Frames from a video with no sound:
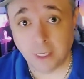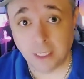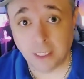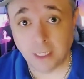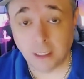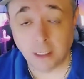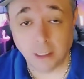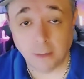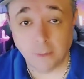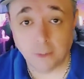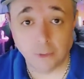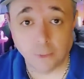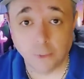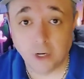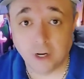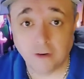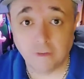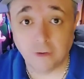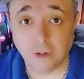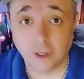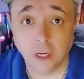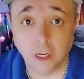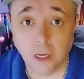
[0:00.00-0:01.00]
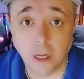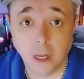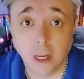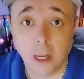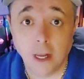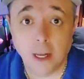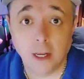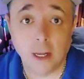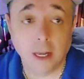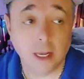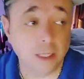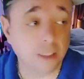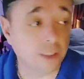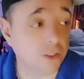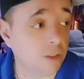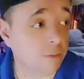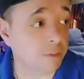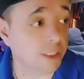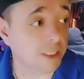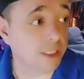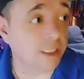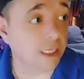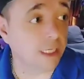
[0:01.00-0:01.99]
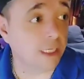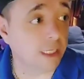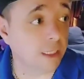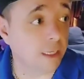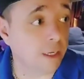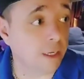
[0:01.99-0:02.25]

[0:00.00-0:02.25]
whatever. And so I'm just sitting there,